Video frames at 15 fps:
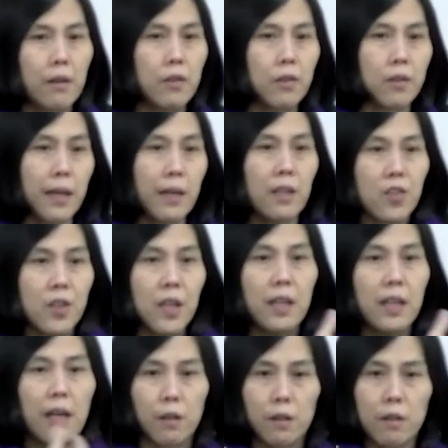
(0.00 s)
send a
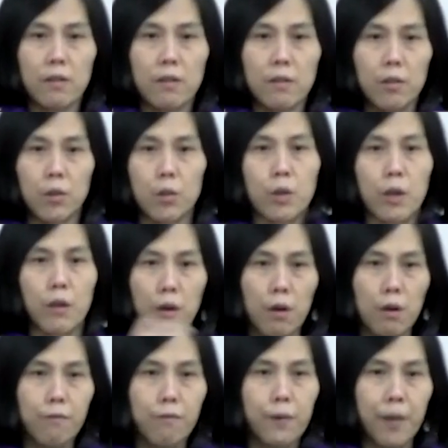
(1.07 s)
signal to the
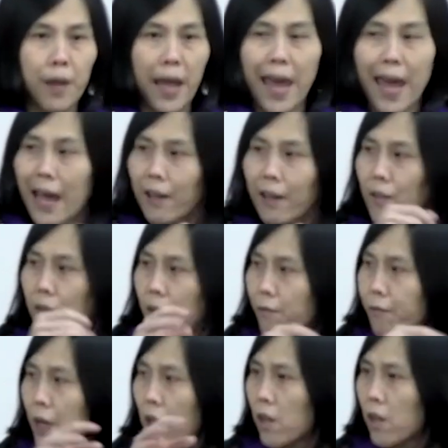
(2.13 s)
nerve from the hands, the
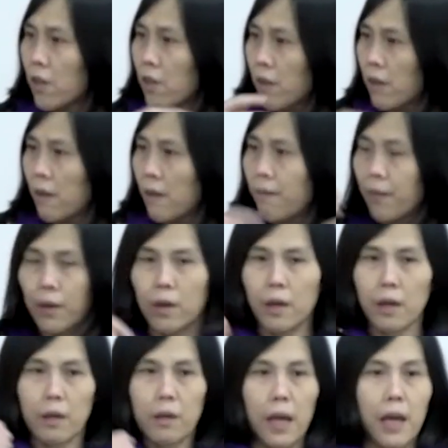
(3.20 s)
fingers,
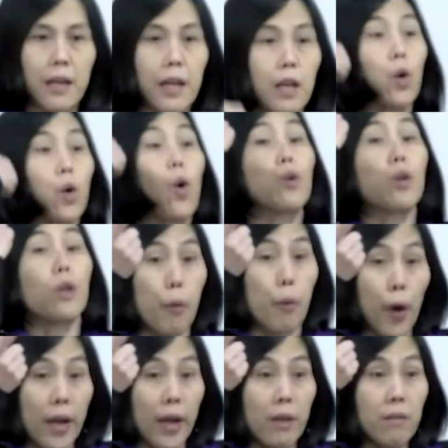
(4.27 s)
and then go to the
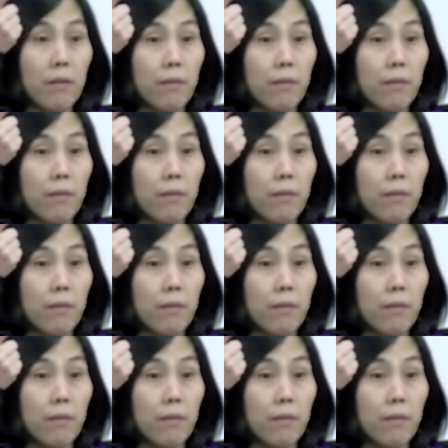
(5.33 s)
brain